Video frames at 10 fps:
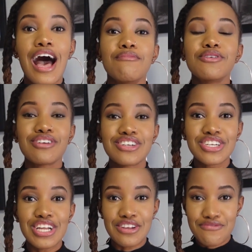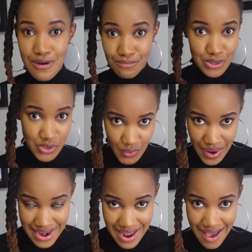I'm originally from
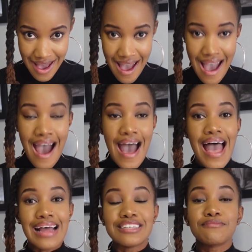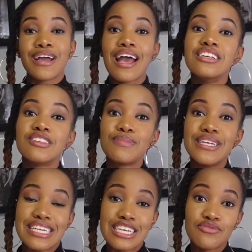Botswana and my
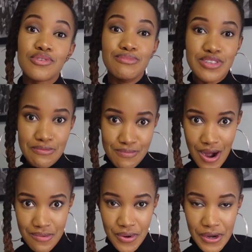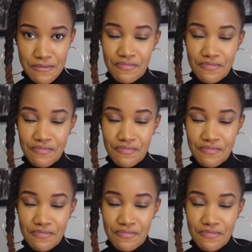husband is from Zimbabwe.